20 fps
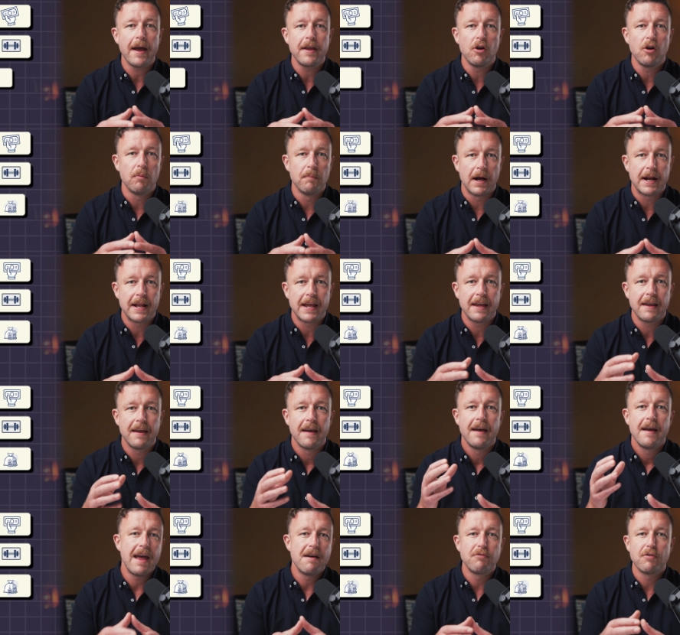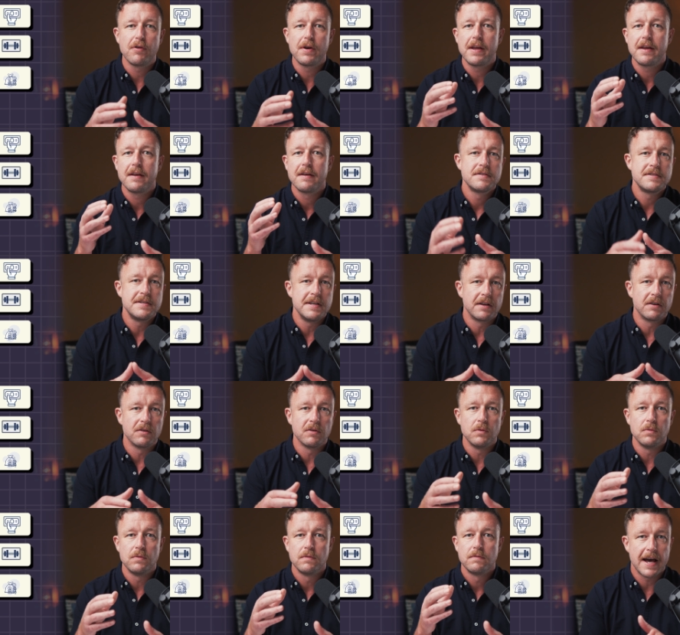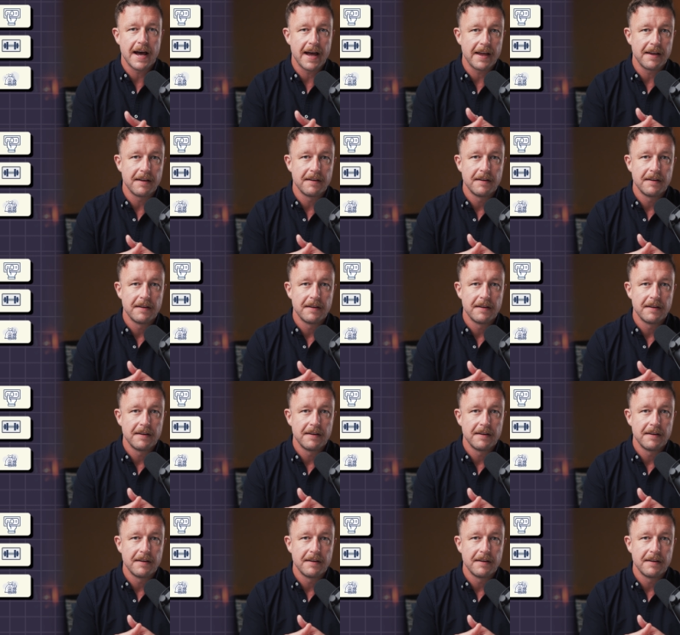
at your money every single day.